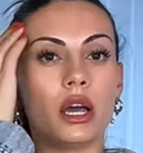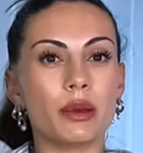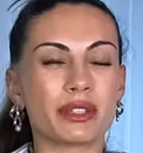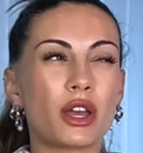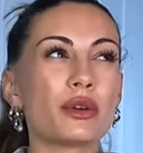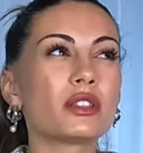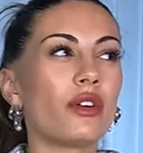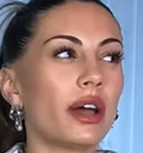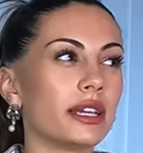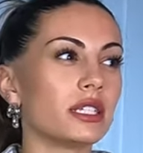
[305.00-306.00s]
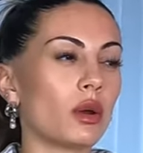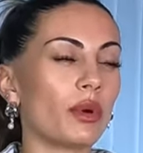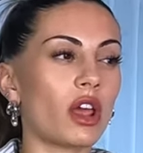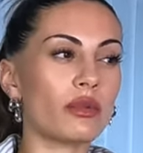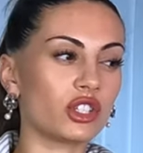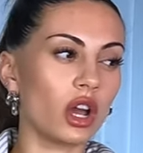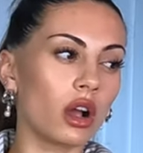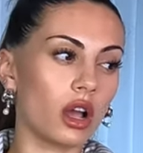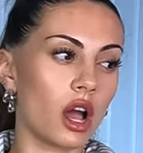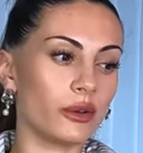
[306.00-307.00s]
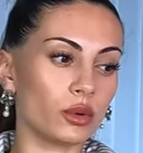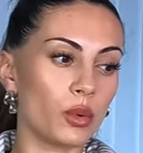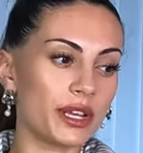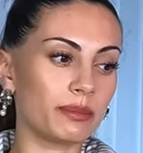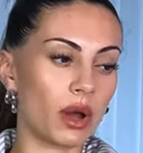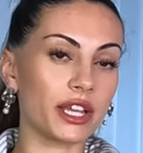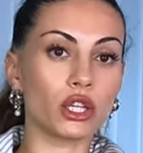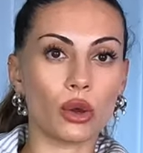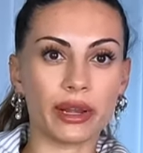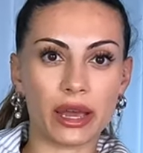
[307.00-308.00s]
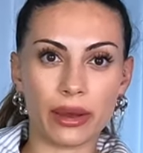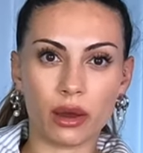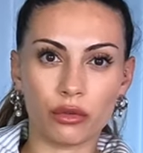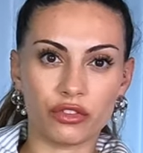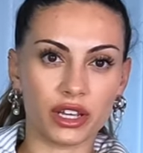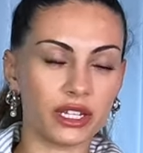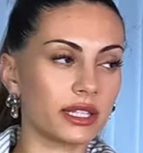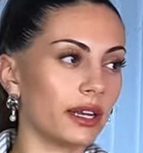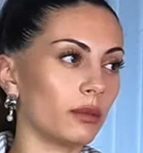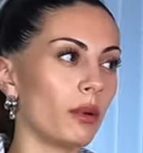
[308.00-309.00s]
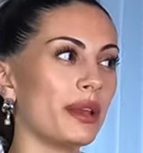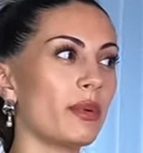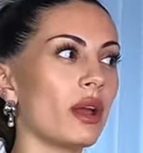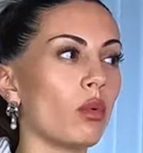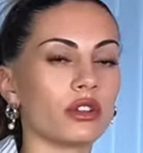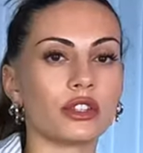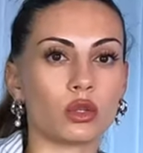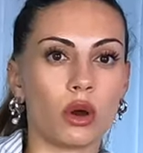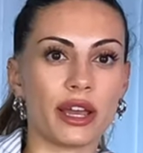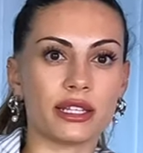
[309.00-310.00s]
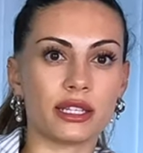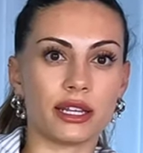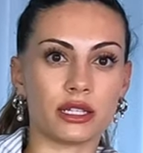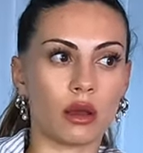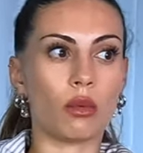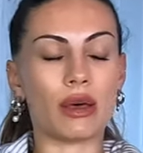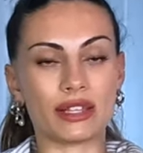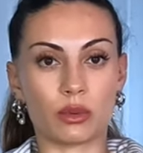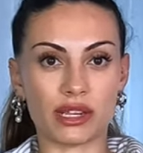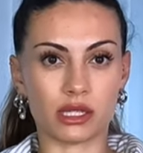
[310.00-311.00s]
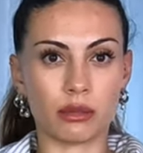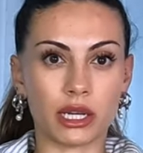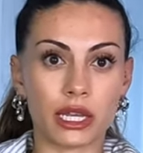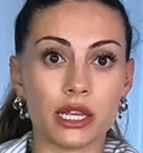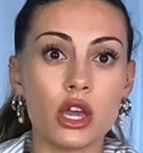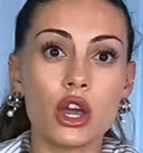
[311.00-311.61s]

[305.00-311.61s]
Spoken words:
Because I always find when I was younger, I would always buy going out outfits and I'd probably wear it once or twice and it's like, well, that's a waste of money.